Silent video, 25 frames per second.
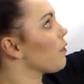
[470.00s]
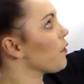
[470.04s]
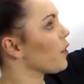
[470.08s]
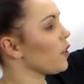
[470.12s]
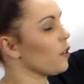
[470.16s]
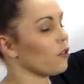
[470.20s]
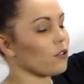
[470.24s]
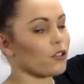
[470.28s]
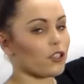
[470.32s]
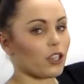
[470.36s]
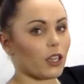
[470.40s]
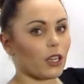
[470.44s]

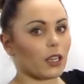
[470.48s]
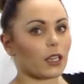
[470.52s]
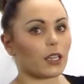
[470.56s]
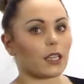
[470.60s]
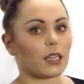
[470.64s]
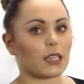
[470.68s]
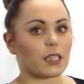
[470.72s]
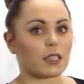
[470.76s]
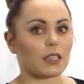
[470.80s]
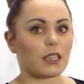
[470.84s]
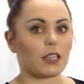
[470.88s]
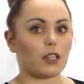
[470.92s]
future
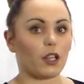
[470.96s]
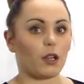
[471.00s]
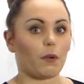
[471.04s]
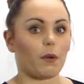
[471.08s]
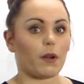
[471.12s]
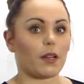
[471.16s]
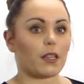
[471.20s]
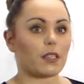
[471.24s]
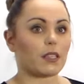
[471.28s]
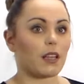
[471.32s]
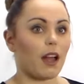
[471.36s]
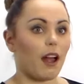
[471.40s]

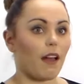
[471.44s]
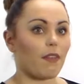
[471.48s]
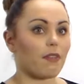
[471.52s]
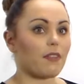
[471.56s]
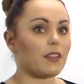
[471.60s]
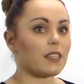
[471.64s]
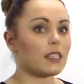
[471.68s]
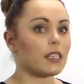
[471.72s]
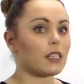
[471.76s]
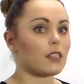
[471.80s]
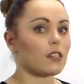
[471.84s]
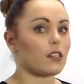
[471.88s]
continuous,
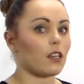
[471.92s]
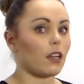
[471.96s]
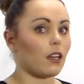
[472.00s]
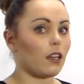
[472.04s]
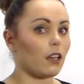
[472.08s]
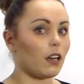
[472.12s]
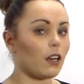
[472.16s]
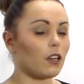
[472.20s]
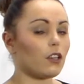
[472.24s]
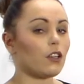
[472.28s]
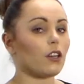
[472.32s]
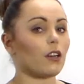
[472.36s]
and this is the
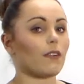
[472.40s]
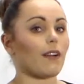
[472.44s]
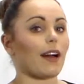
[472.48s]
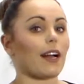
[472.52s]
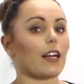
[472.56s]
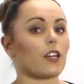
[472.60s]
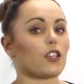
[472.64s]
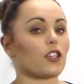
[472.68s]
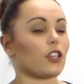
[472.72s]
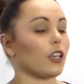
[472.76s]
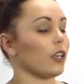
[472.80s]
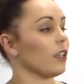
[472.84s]
longer
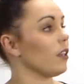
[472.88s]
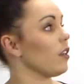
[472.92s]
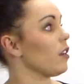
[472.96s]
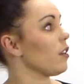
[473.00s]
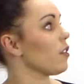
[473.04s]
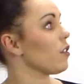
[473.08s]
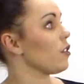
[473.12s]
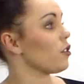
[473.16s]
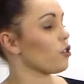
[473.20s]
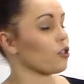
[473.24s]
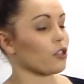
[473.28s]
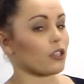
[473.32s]
action
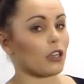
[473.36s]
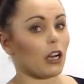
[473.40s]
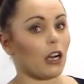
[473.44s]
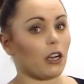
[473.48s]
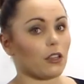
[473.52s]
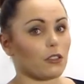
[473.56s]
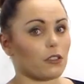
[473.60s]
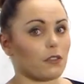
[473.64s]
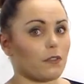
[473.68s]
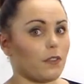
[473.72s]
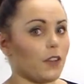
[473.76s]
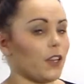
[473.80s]
that
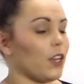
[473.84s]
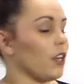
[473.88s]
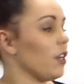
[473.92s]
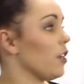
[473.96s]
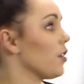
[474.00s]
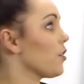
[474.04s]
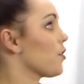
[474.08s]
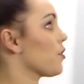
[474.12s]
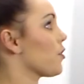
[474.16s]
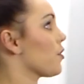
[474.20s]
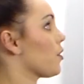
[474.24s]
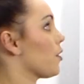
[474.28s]
starts
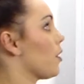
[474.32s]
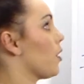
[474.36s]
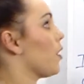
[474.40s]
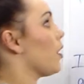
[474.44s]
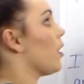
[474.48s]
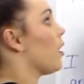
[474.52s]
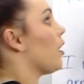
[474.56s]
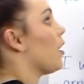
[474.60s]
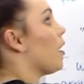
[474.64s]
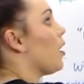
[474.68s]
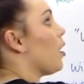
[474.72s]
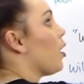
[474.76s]
first.
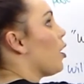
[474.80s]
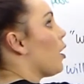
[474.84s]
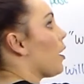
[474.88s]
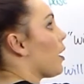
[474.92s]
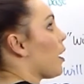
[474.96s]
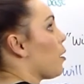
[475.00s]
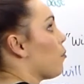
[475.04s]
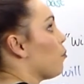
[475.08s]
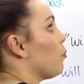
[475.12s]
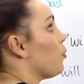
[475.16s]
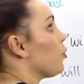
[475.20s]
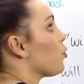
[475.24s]

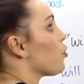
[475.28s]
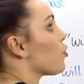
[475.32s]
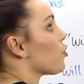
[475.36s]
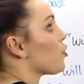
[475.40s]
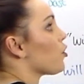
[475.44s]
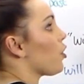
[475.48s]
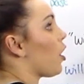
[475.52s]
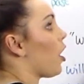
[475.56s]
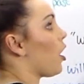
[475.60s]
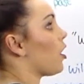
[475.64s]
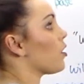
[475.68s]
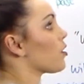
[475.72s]
It must
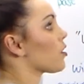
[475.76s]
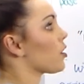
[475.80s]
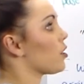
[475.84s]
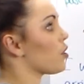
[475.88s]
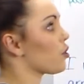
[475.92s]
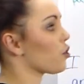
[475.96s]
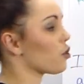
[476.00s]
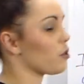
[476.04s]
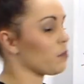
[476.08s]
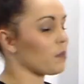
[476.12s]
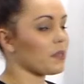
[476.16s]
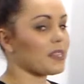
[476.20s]
start
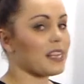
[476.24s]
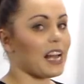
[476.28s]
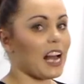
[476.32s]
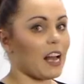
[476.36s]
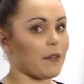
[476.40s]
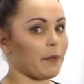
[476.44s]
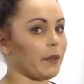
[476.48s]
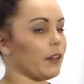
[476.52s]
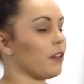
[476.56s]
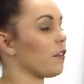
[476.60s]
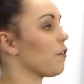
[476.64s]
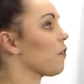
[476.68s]
at some
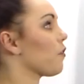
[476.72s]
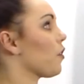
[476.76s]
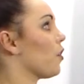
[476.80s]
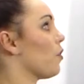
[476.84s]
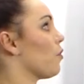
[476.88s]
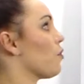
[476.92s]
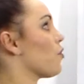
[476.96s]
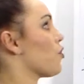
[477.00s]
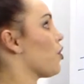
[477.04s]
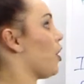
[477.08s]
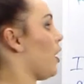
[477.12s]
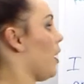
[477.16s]
time in the
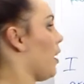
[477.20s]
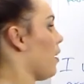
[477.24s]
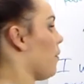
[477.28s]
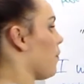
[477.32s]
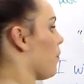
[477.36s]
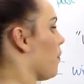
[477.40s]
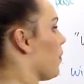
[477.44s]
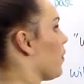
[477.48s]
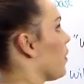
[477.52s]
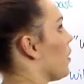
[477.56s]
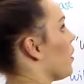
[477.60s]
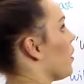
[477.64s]
future.